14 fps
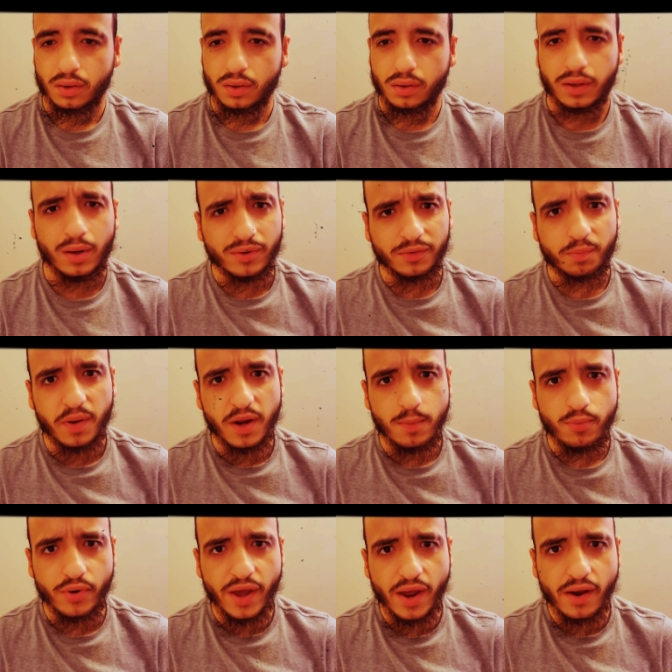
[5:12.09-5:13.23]
And there was
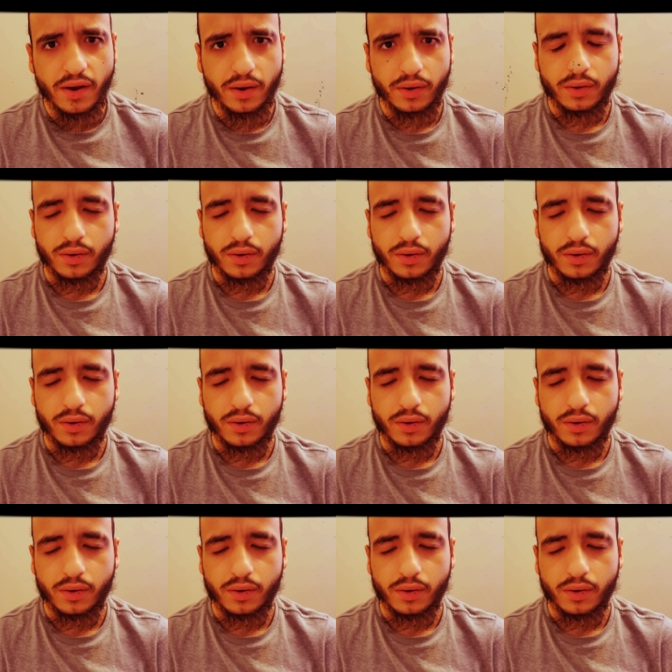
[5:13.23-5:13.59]
people there.